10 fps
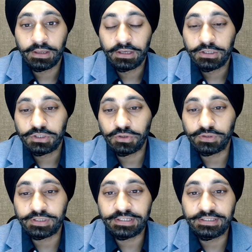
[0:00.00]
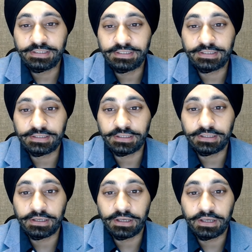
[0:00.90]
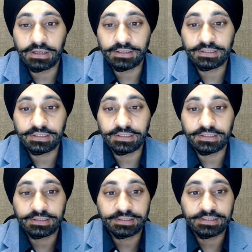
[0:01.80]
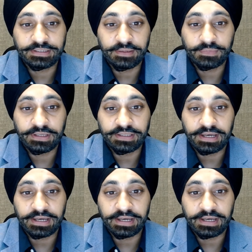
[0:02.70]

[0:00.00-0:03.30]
So this is something that